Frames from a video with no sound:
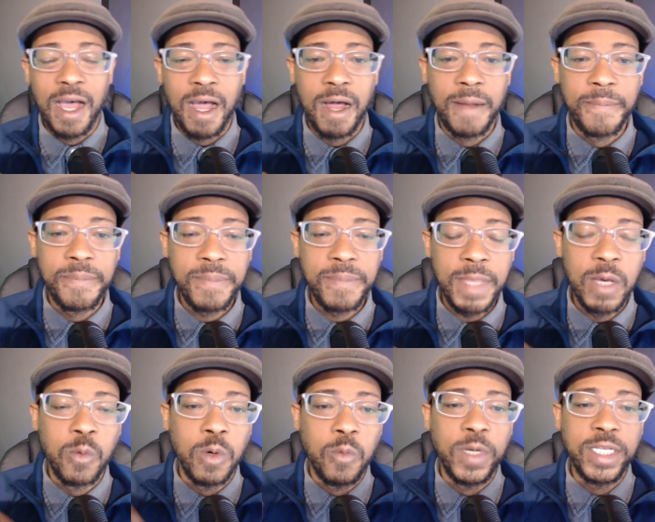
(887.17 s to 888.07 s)
Um,
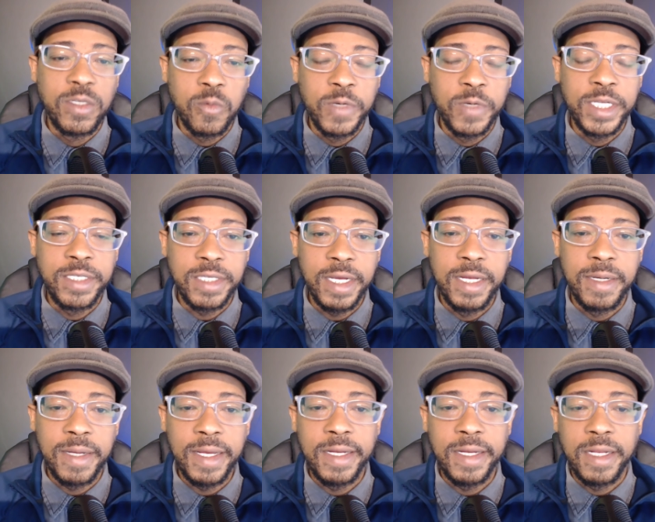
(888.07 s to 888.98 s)
which which
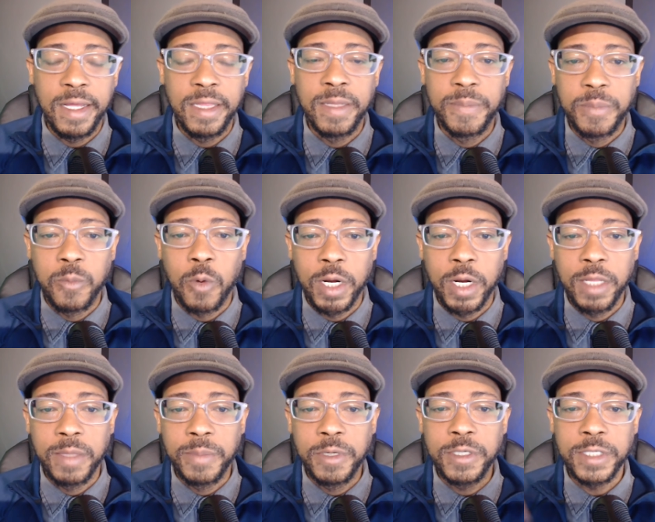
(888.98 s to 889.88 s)
in, in, in the
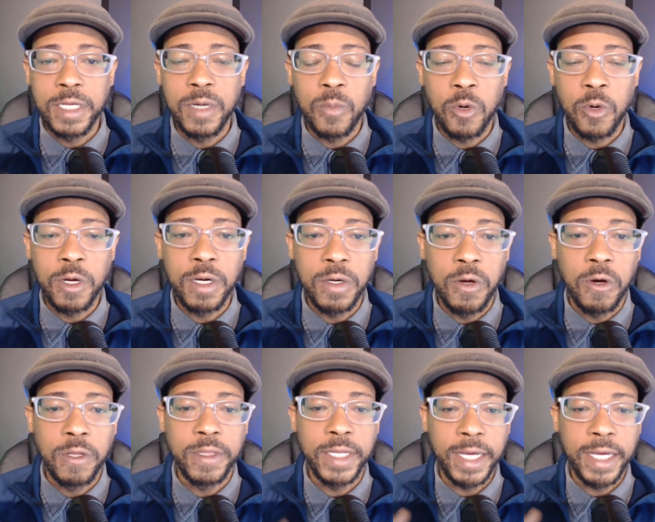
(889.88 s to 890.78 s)
one of the books that I'm
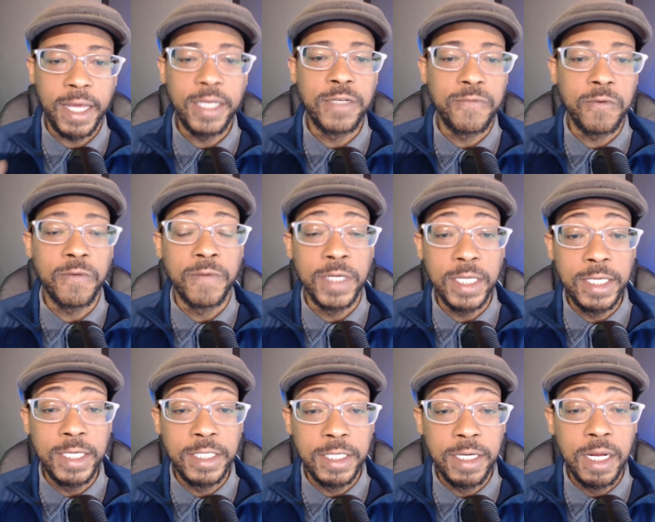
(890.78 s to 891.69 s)
working on, the case for
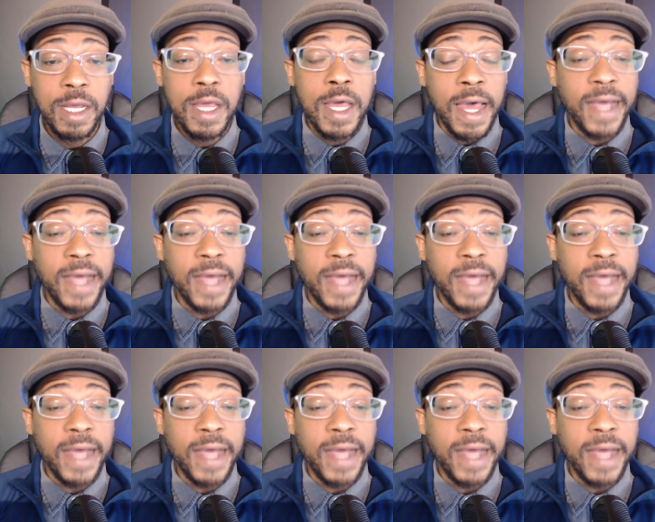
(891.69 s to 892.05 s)
religion,